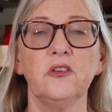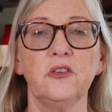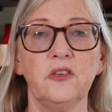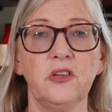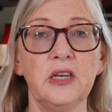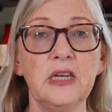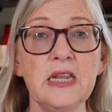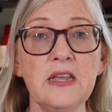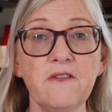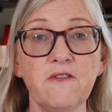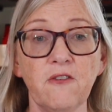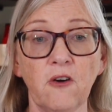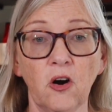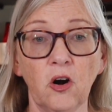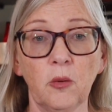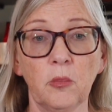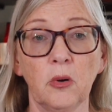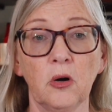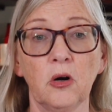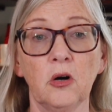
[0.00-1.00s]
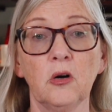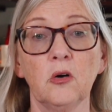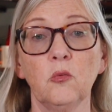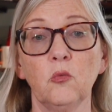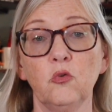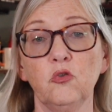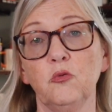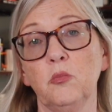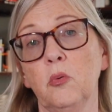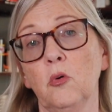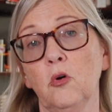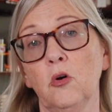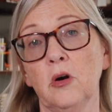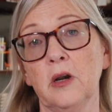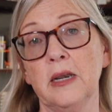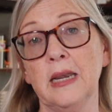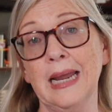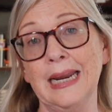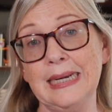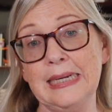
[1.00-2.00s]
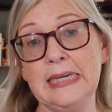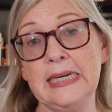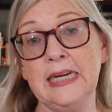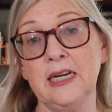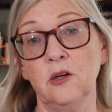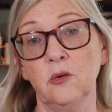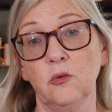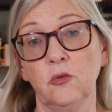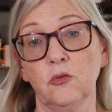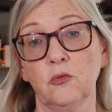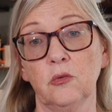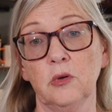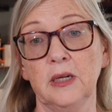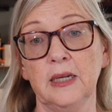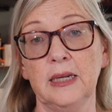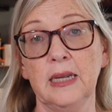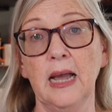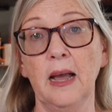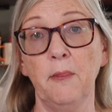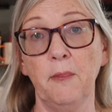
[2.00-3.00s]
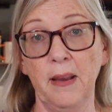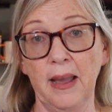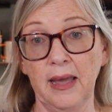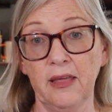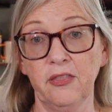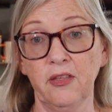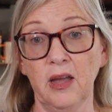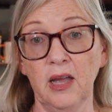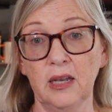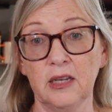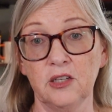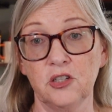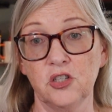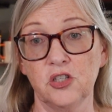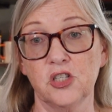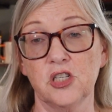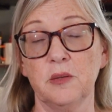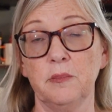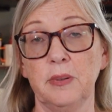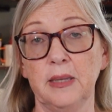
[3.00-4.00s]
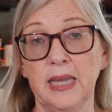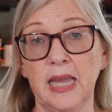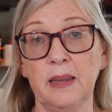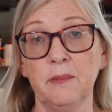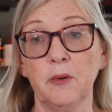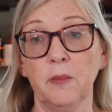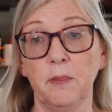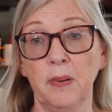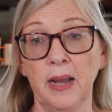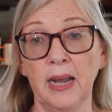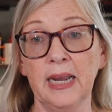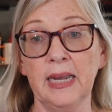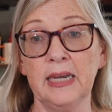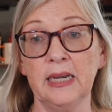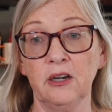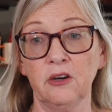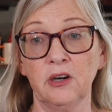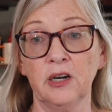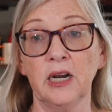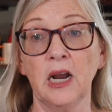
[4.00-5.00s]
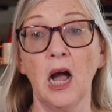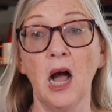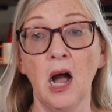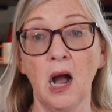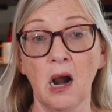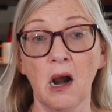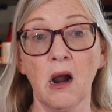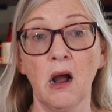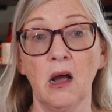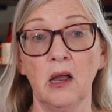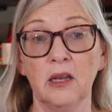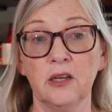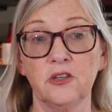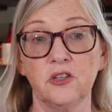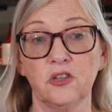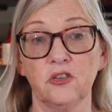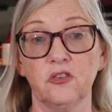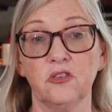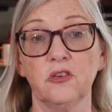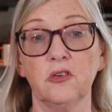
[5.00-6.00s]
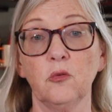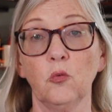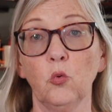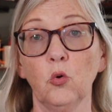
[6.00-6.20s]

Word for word: Sidney Farber was born in 1903, a pathologist that became a pioneering oncologist.